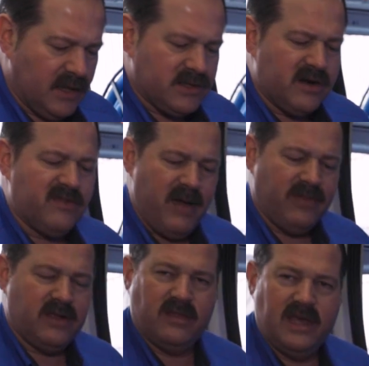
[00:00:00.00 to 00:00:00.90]
alternative
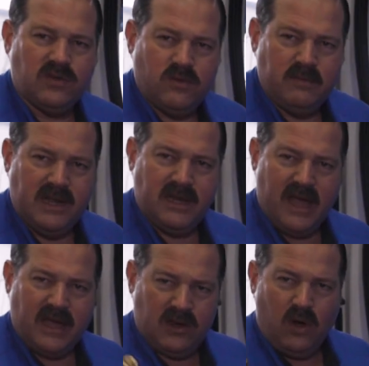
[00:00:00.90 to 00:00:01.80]
method to this would be to
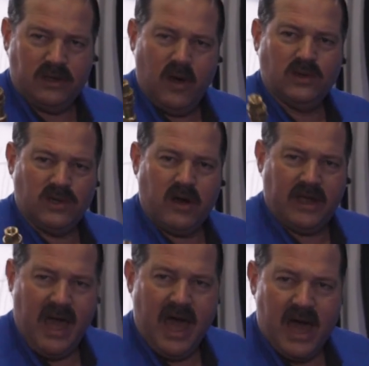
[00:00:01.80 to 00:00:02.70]
take an old hose you
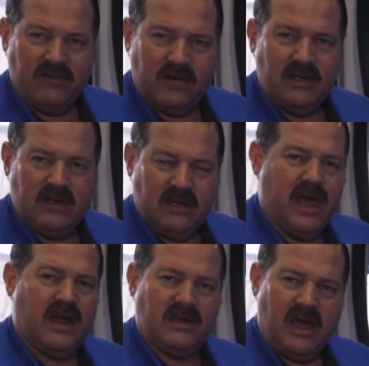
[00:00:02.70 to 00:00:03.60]
already have
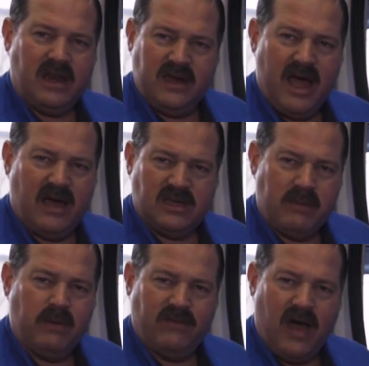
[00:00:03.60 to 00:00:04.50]
and cut it down to
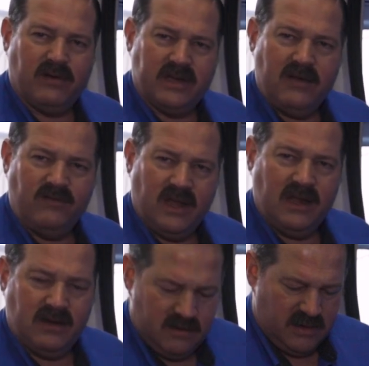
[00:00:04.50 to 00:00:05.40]
maybe 5 or 10
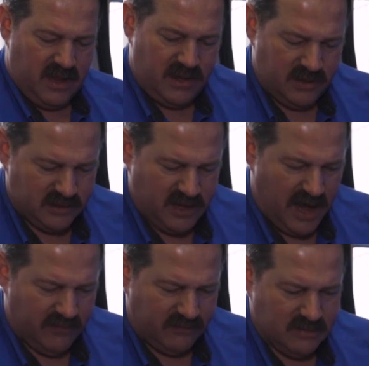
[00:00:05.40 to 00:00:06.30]
feet, and then you just
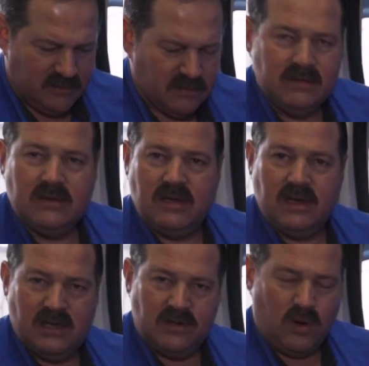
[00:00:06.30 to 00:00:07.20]
have
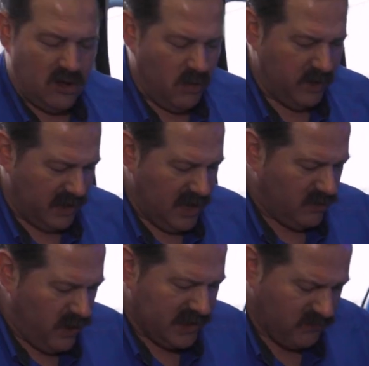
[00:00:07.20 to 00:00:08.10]
a total opening.
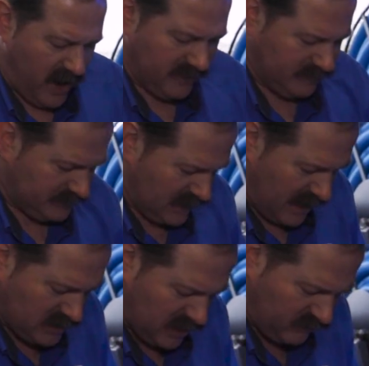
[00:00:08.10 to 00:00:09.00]
Either way is fine, as
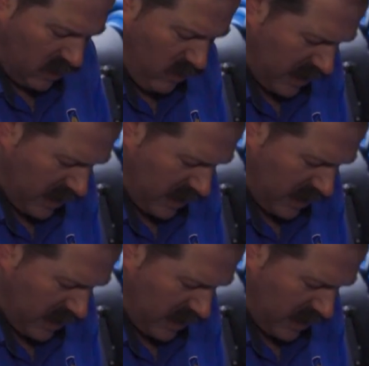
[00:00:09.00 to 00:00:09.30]
long as you can flow